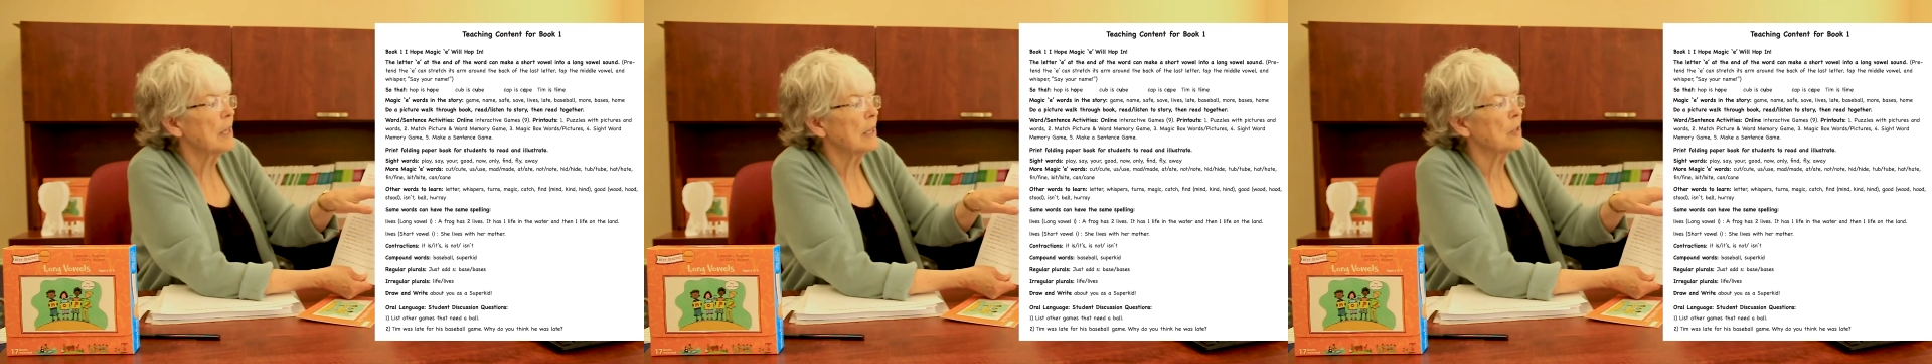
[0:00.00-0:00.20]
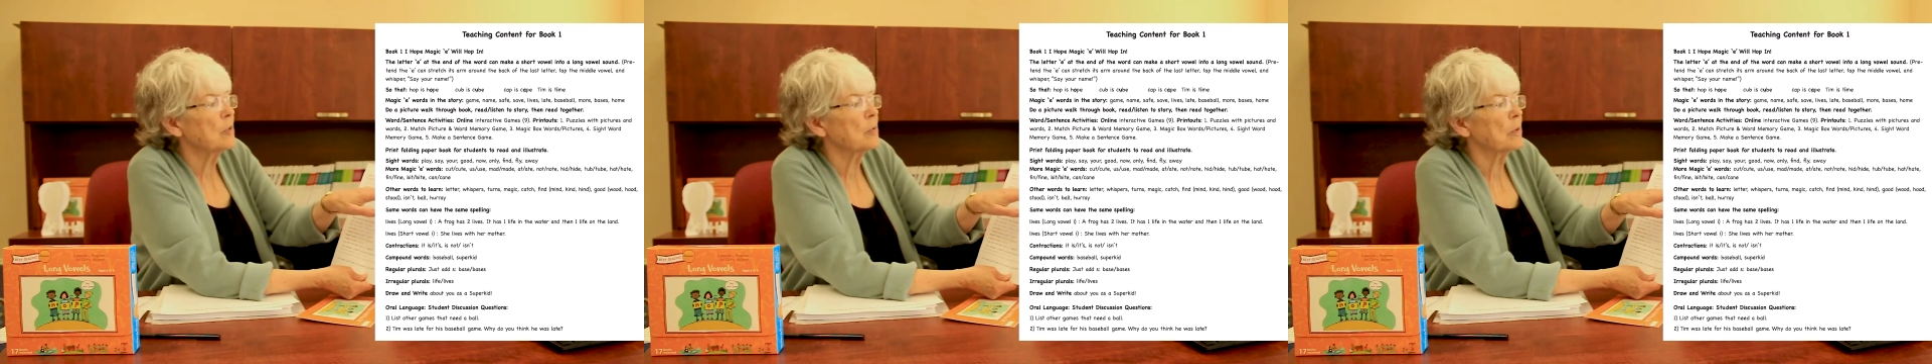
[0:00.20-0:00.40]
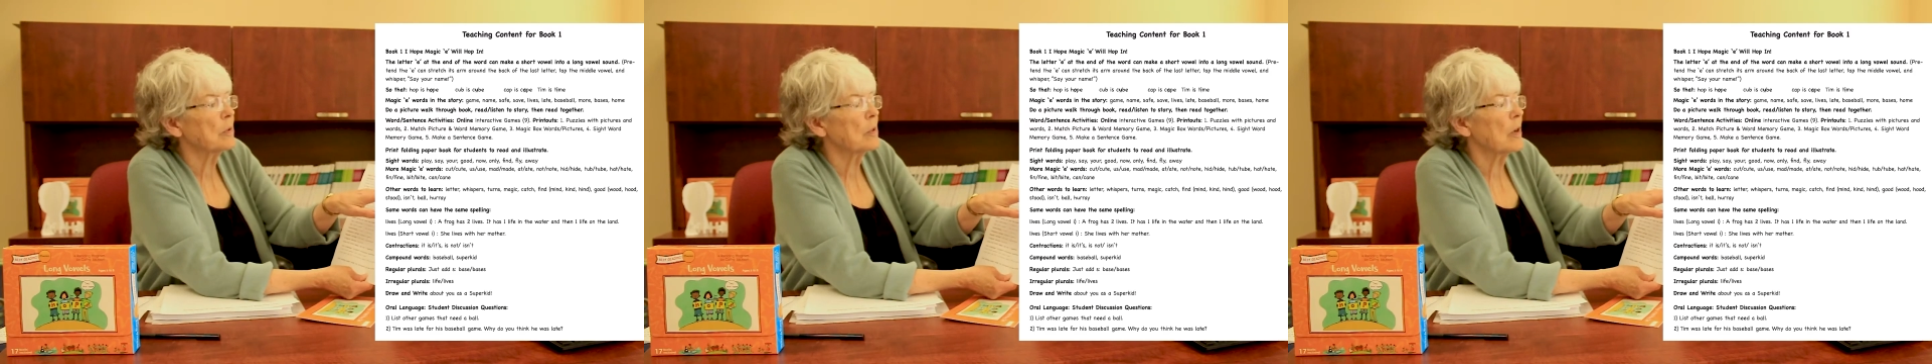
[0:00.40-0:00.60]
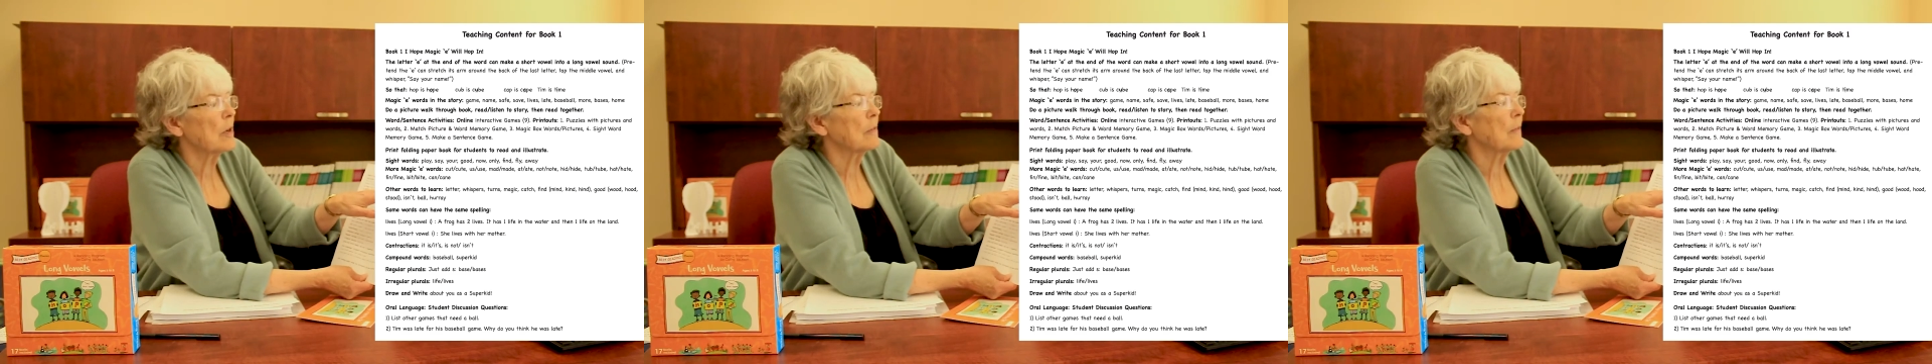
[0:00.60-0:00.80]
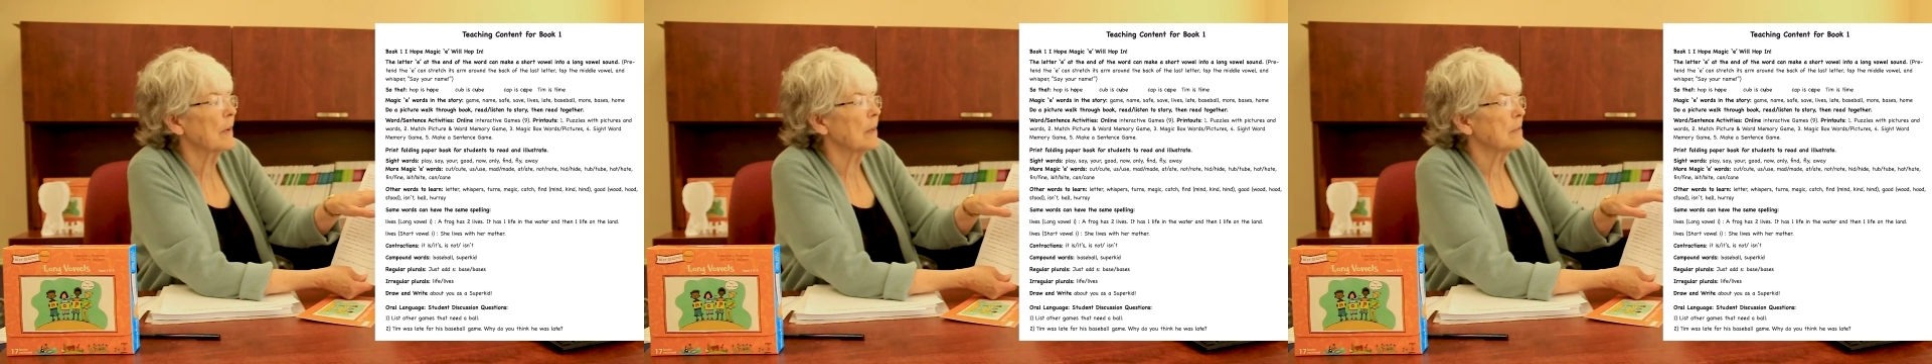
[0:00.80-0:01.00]
into a
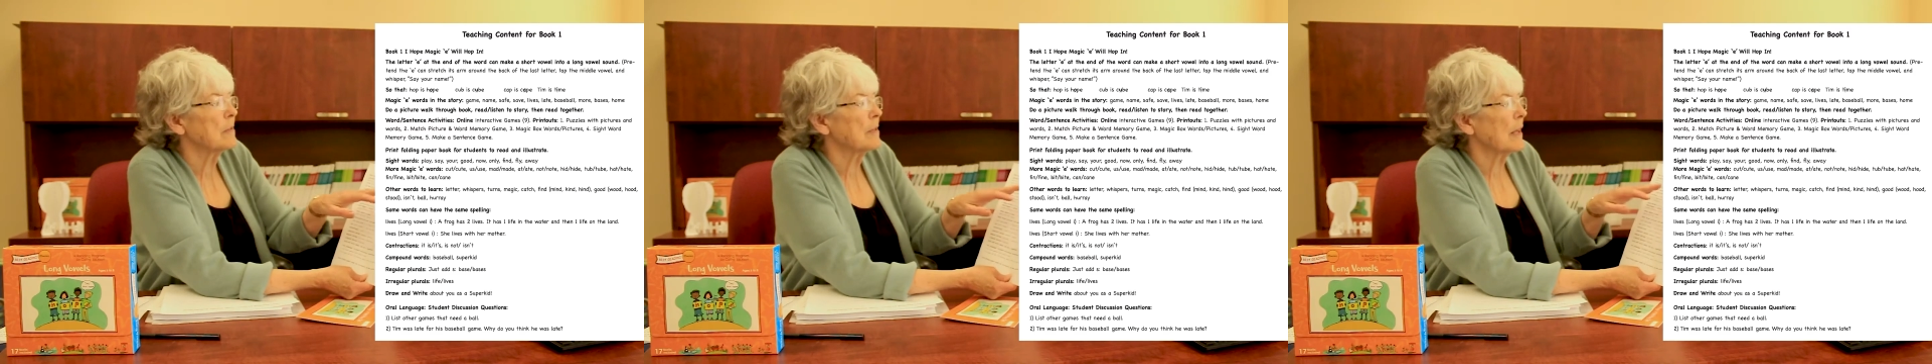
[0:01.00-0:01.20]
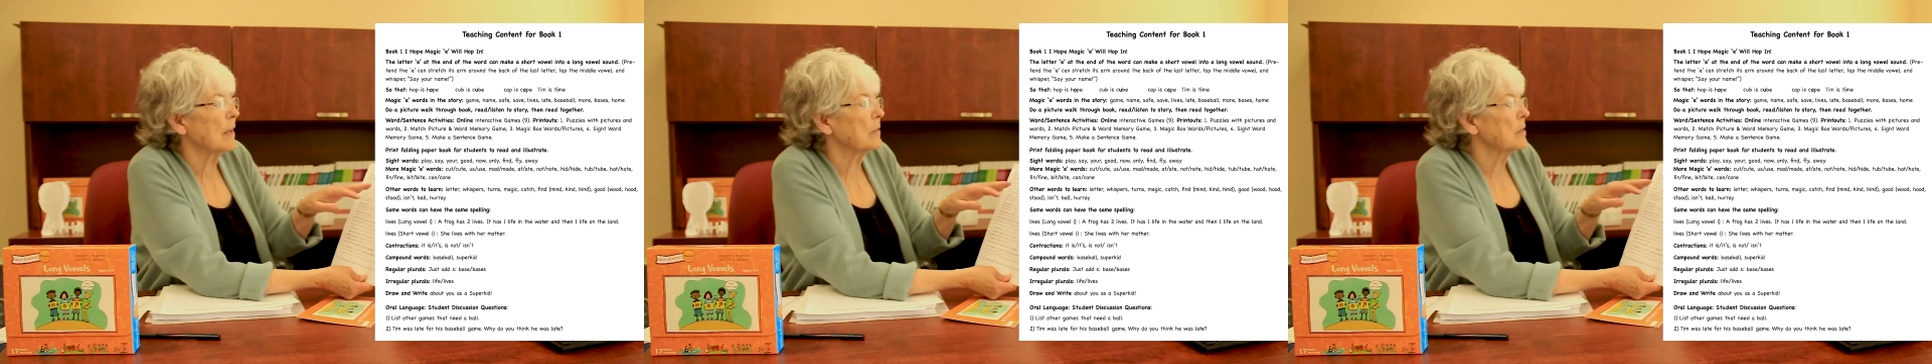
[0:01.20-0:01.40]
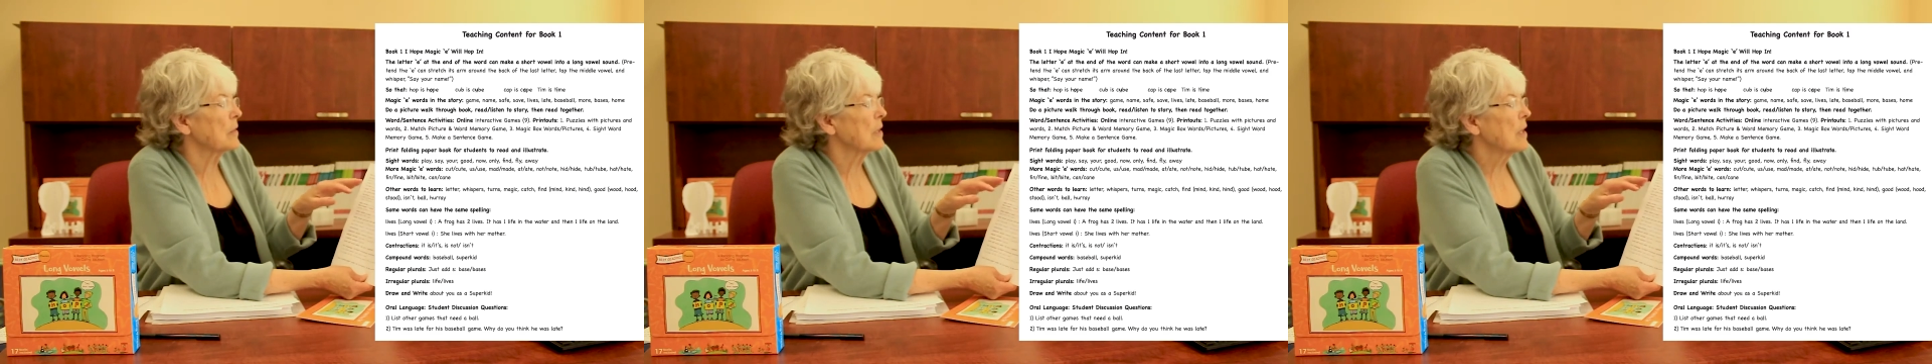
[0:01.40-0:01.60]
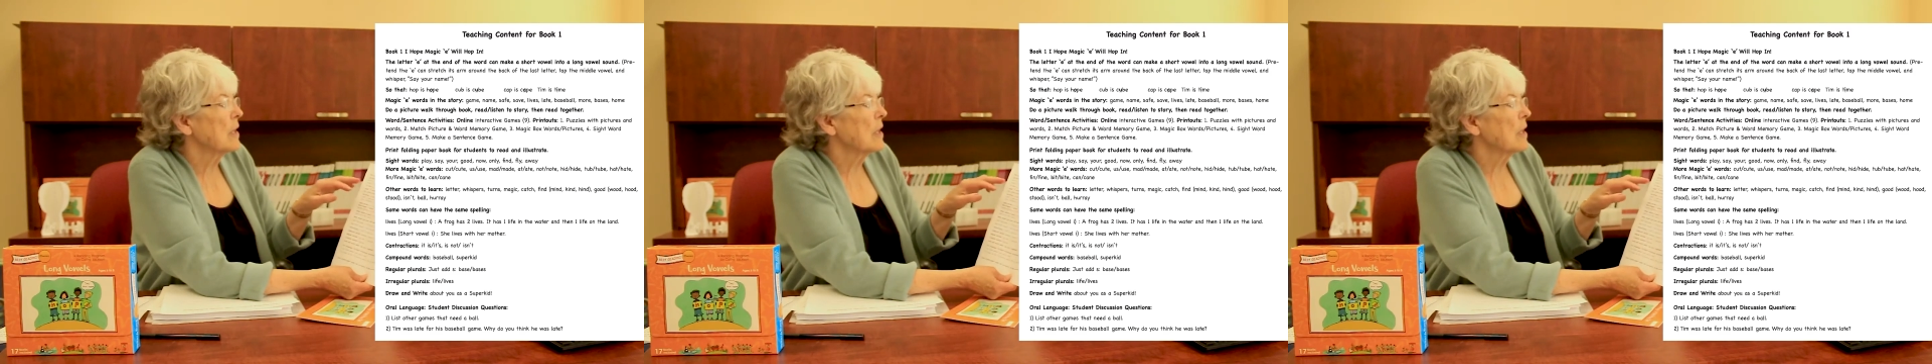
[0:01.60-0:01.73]
long vowel sound.